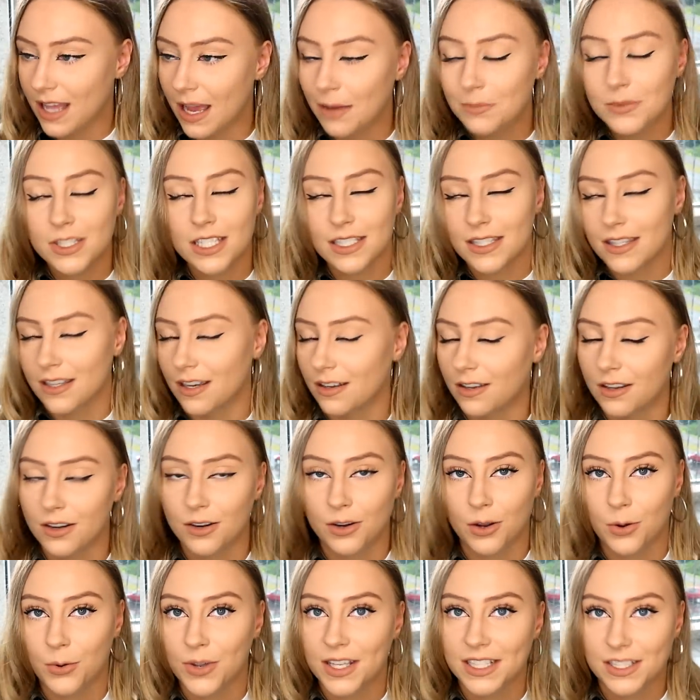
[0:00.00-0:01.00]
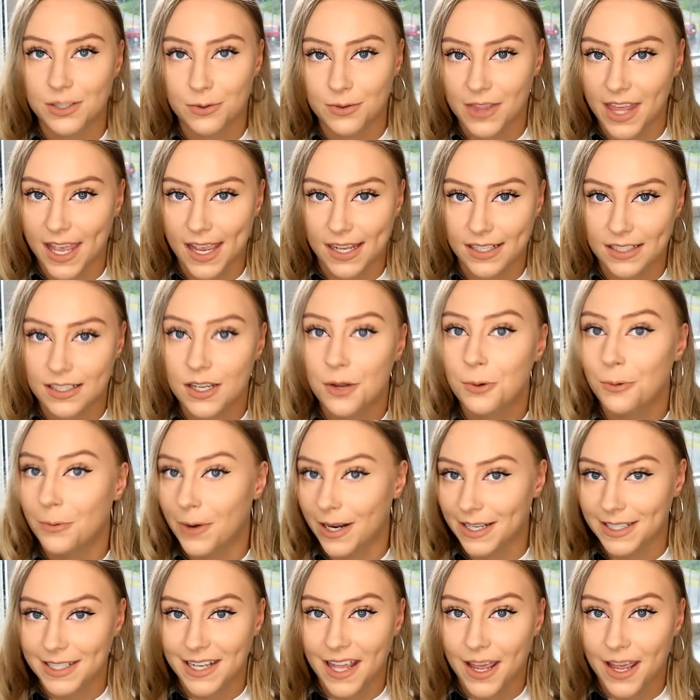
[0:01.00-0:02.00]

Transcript: I'm just not gonna go into that right